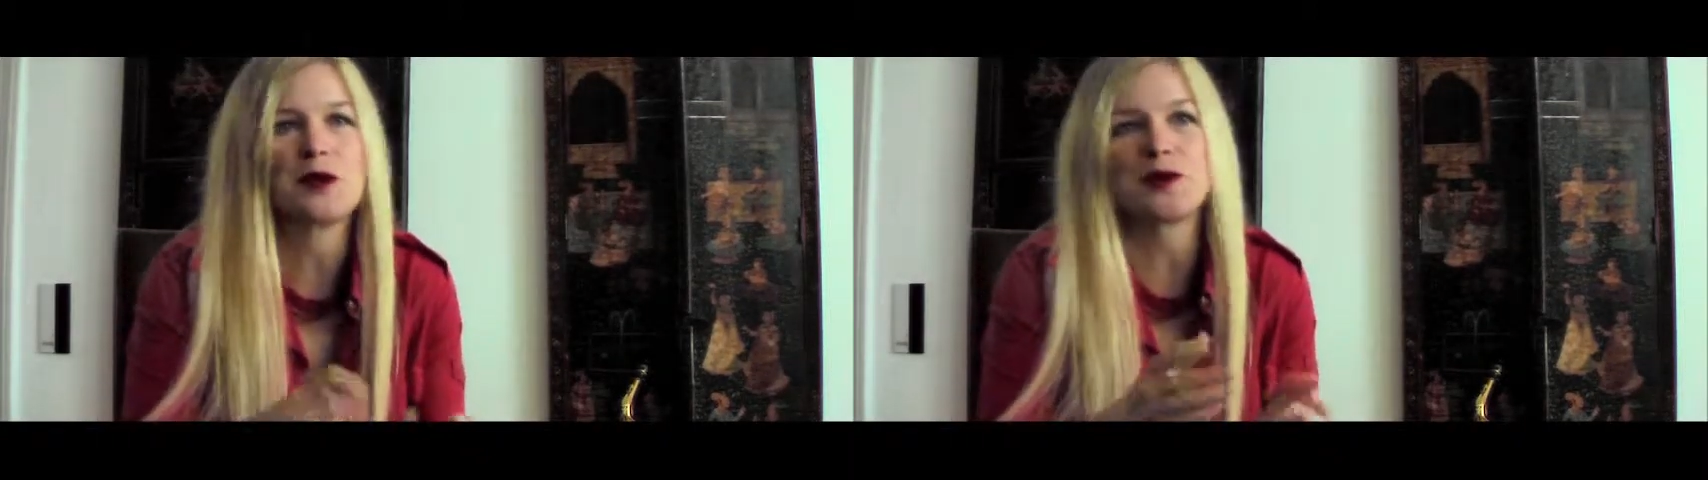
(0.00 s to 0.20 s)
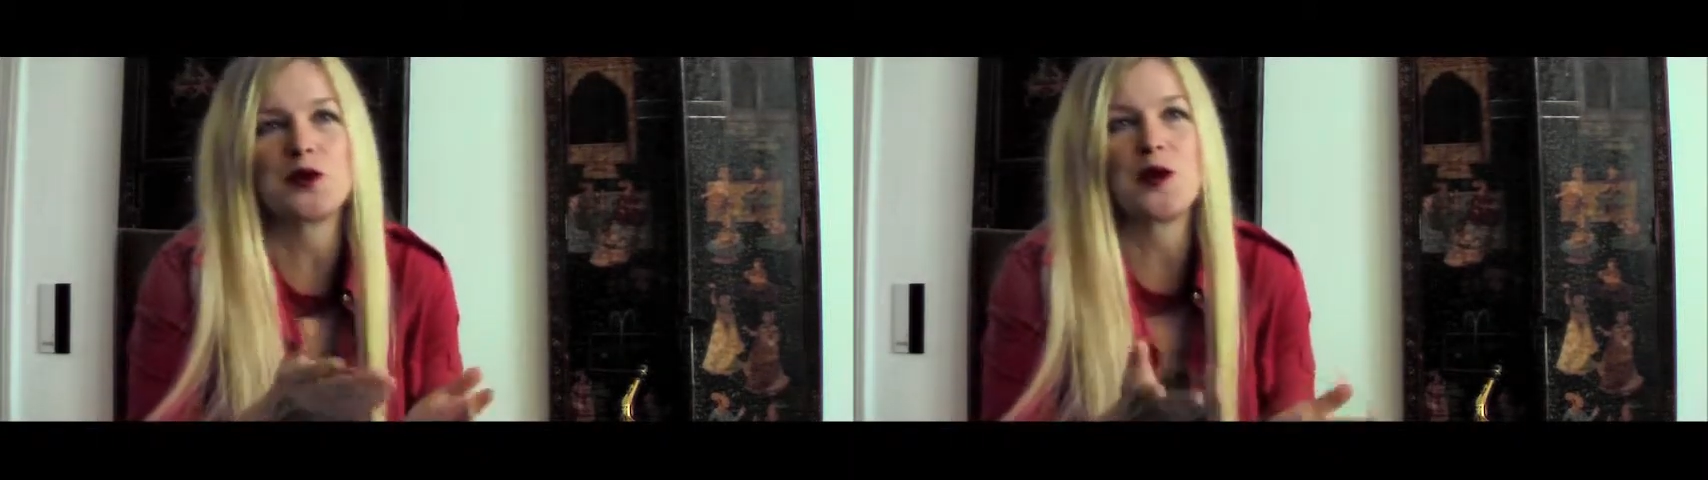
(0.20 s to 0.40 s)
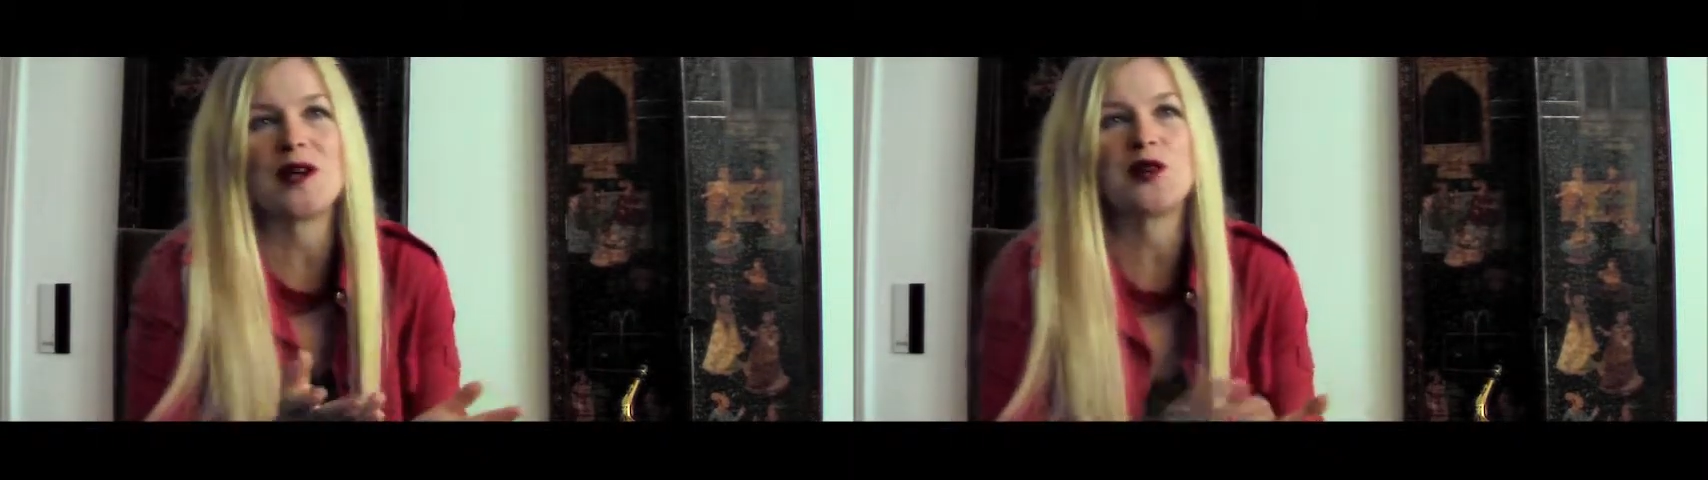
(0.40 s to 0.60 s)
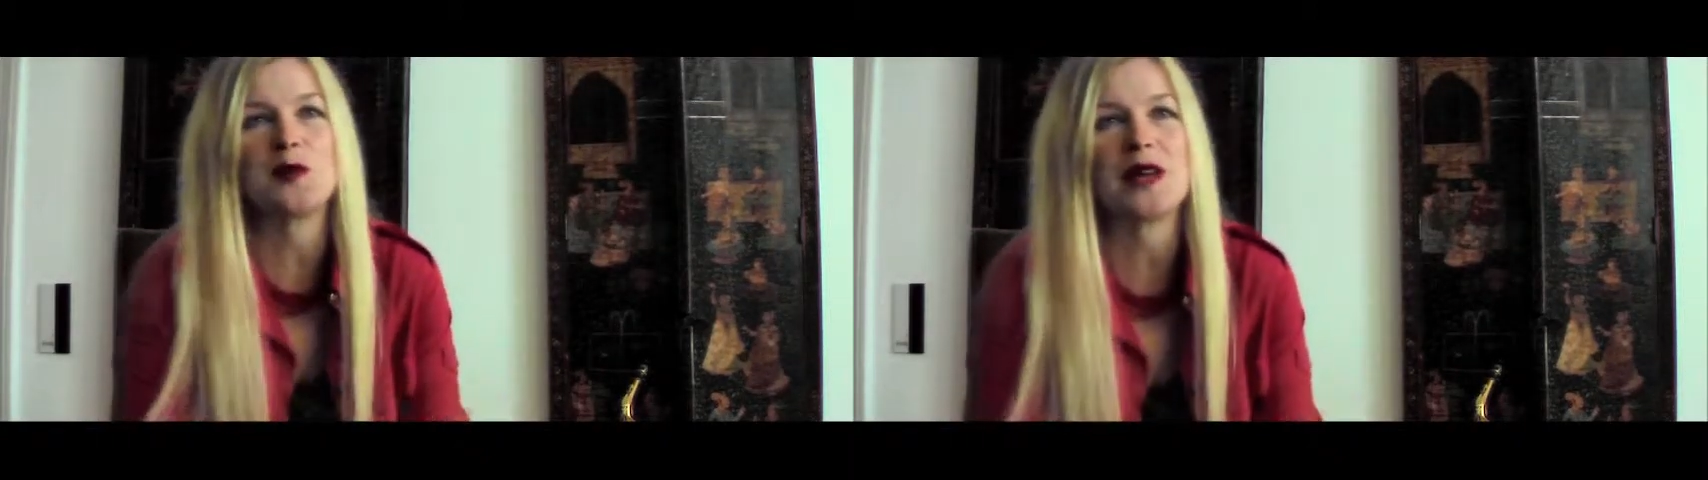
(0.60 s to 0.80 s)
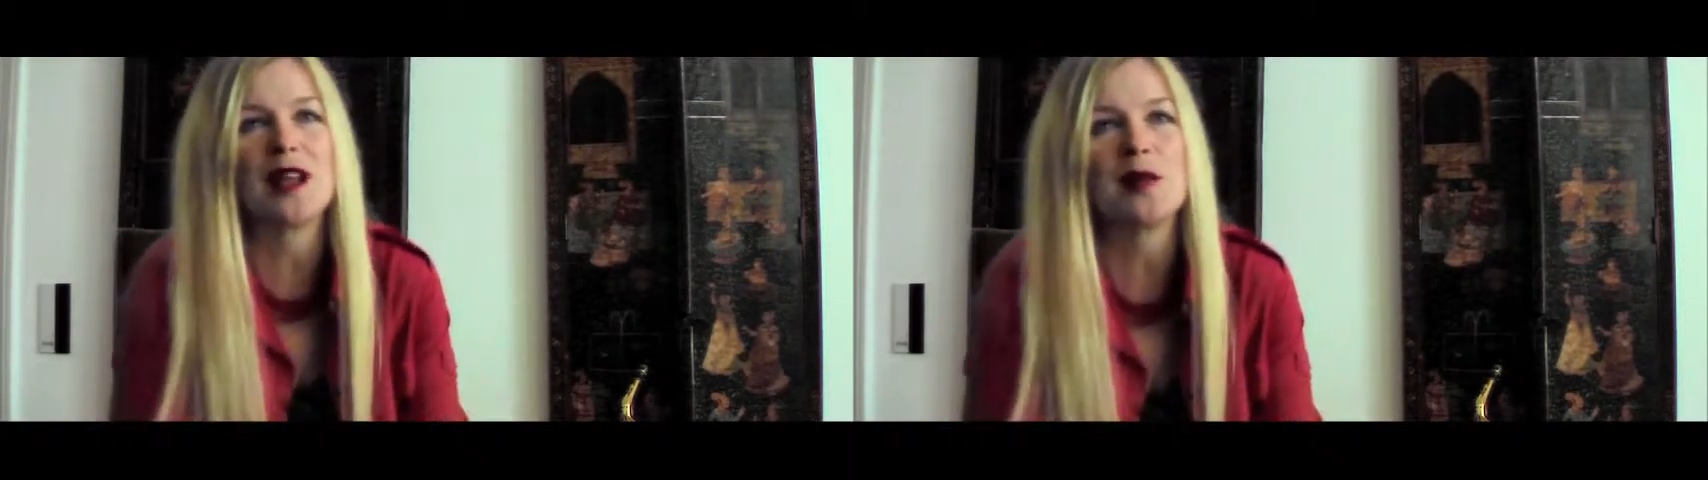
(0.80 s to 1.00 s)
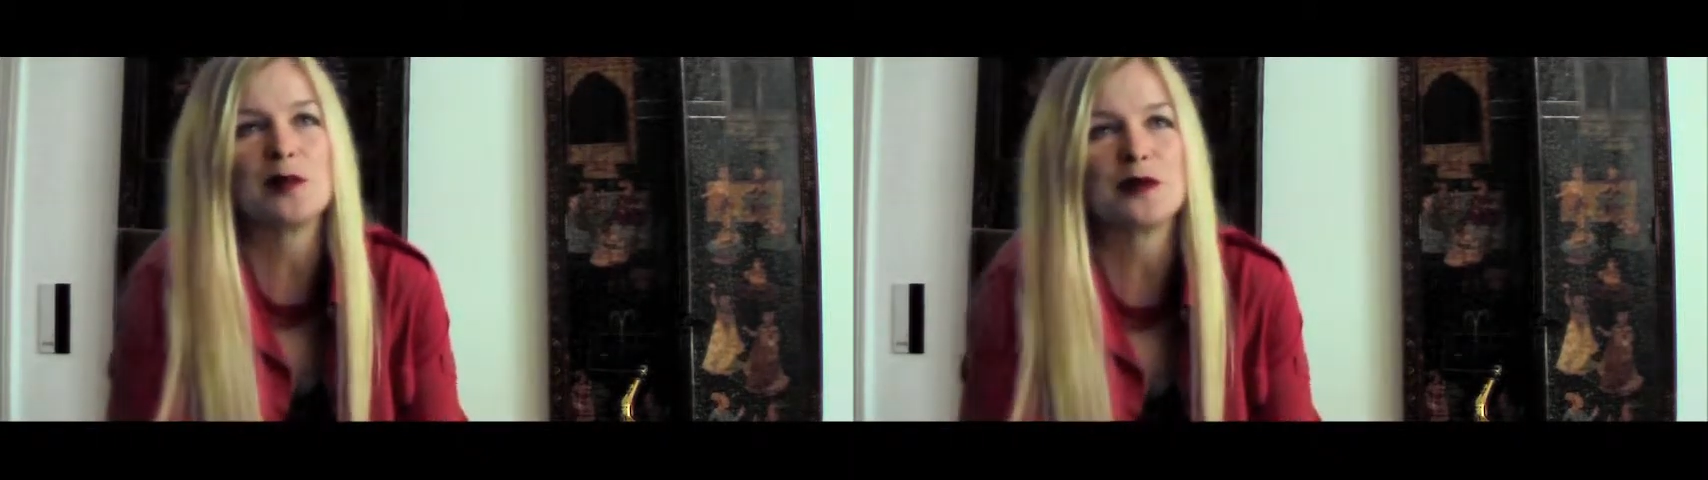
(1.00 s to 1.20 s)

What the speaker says: because you want to be helped